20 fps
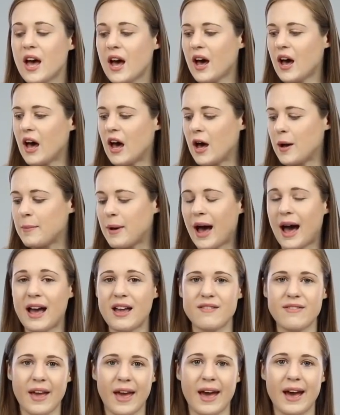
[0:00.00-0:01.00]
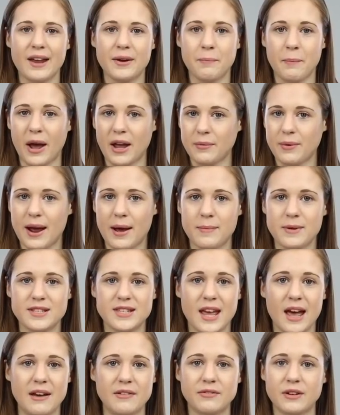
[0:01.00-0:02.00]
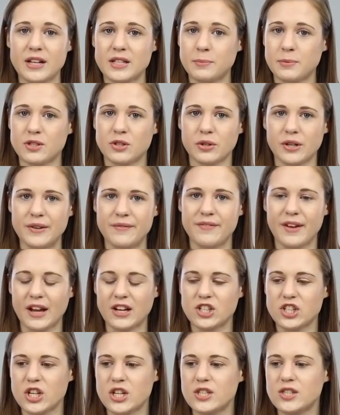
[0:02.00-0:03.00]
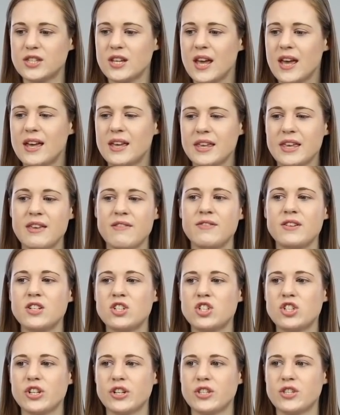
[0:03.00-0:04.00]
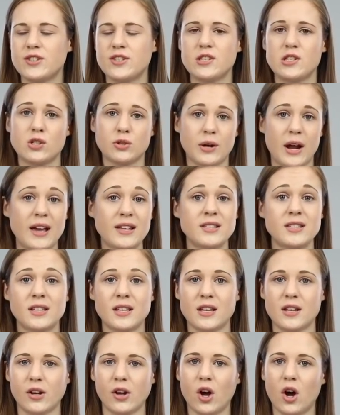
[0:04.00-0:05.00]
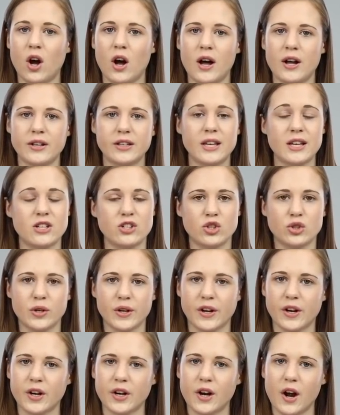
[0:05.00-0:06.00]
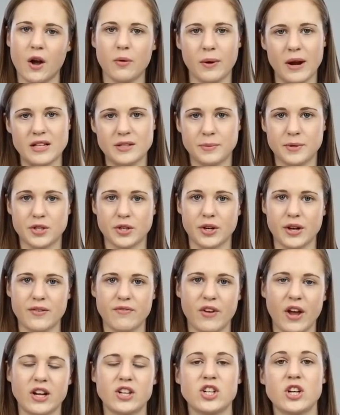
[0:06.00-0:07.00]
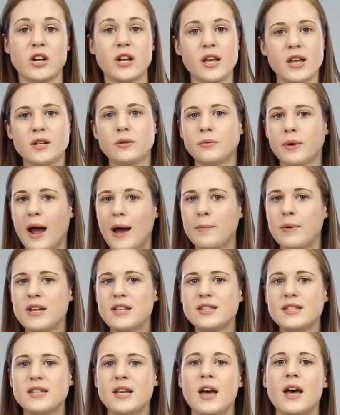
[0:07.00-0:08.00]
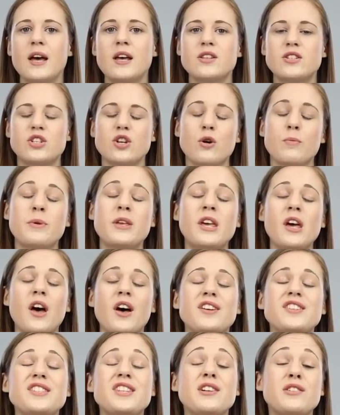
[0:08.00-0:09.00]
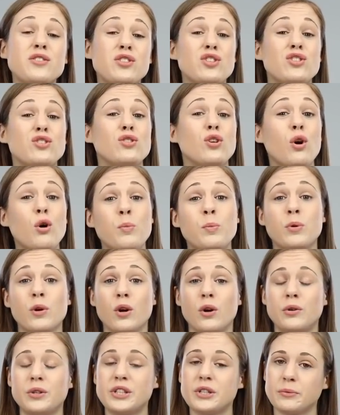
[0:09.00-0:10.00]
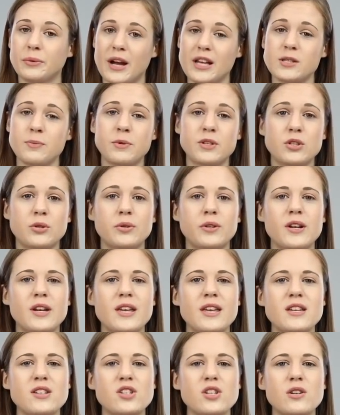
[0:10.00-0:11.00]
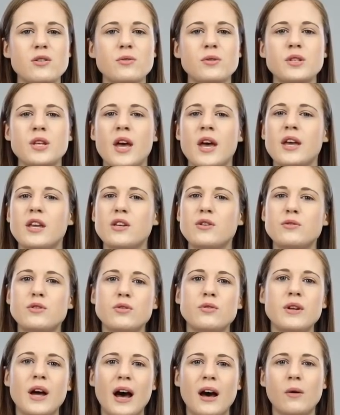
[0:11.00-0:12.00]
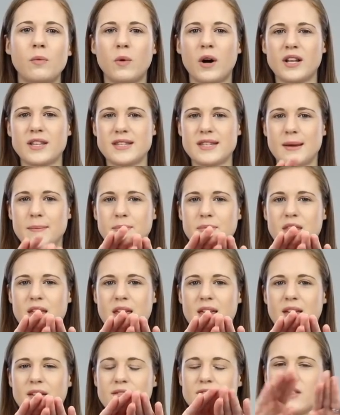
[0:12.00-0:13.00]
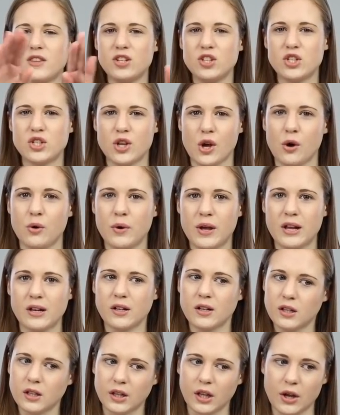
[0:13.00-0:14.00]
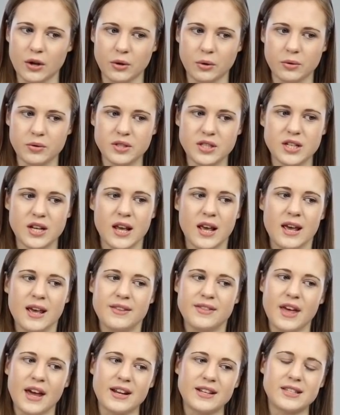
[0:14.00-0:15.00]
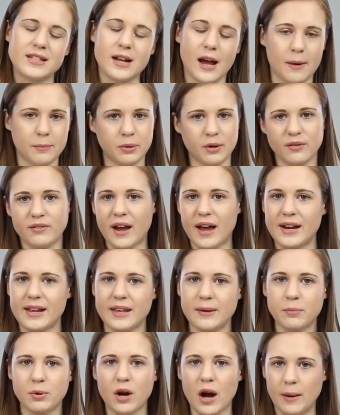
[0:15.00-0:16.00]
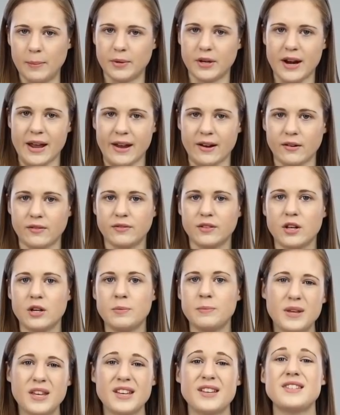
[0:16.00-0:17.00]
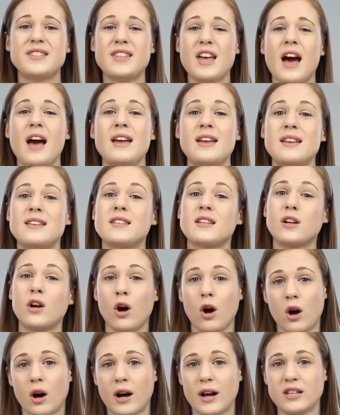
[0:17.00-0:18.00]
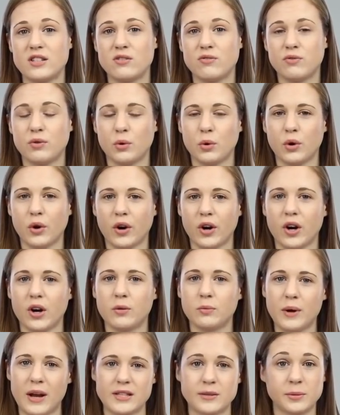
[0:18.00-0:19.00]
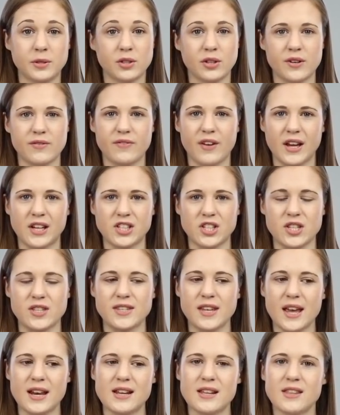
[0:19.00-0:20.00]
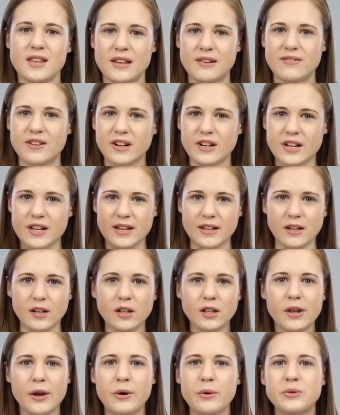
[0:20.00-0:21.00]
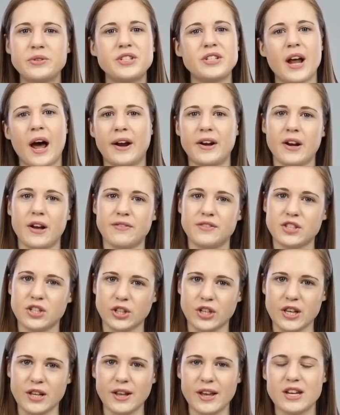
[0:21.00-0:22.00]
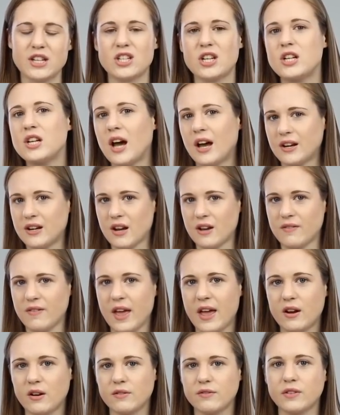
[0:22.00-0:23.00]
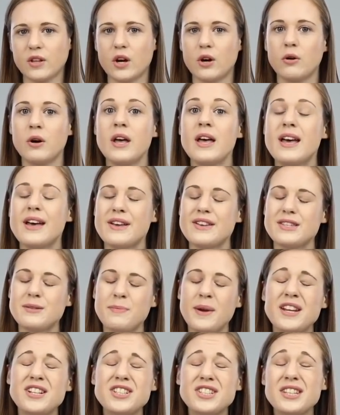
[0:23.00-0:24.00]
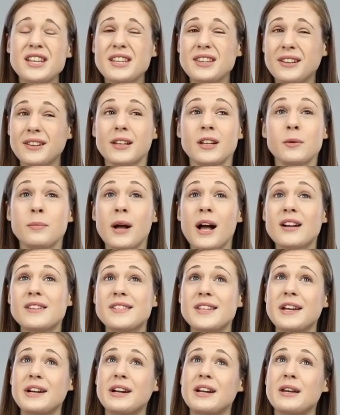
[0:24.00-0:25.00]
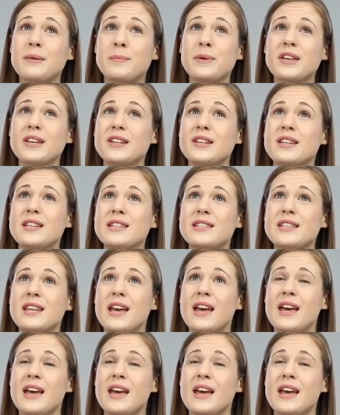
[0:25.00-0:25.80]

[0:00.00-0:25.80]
I've had my rabbits have respiratory infections even just stress can trigger a respiratory infection in rabbits. So because they're so prone to respiratory issues, you do not want something so enclosed that it's not providing proper airflow, because that is a cause for respiratory infections. Anything very enclosed, not enough circulation, not enough airflow, especially in the litter box area, because